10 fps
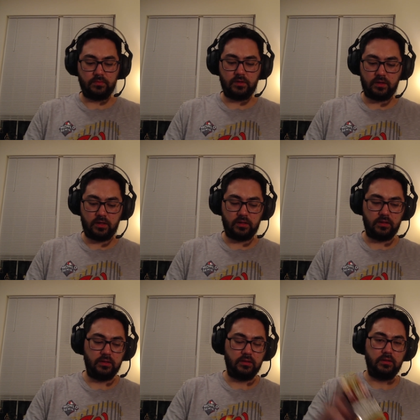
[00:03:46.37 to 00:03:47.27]
right,
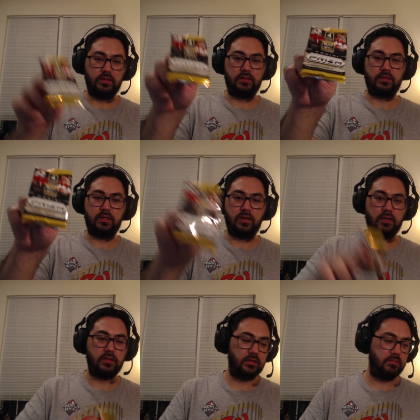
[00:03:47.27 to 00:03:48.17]
let's see.
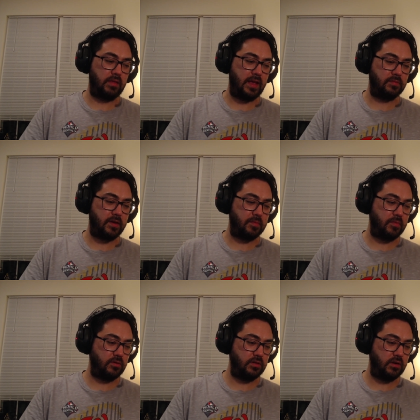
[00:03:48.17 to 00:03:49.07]
Some last pack
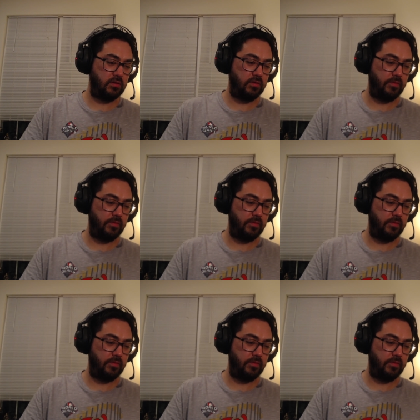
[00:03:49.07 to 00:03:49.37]
mojo.